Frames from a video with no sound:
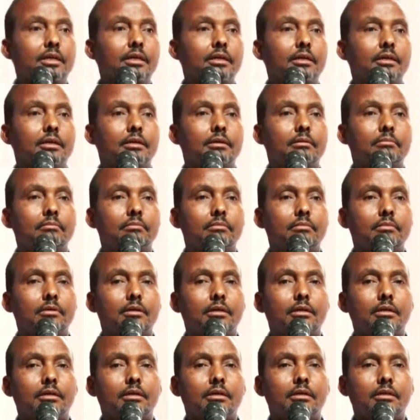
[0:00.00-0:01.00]
the
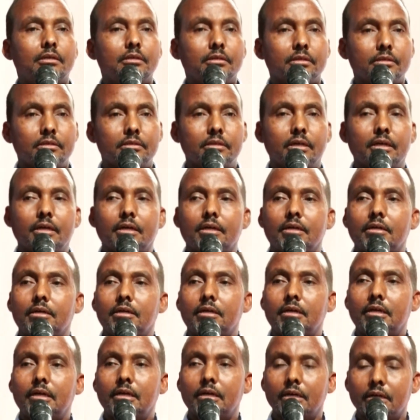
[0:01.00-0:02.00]
director of
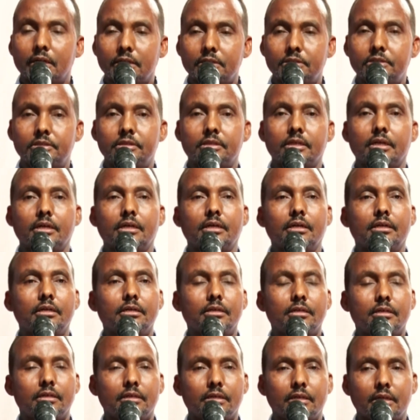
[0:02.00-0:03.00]
Hajj
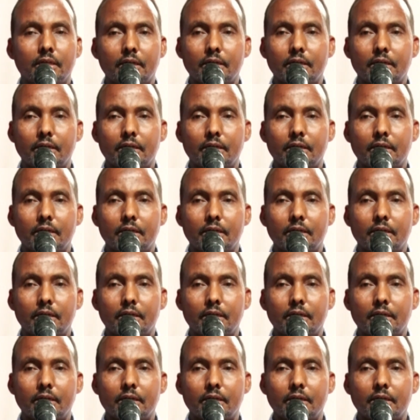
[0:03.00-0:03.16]
and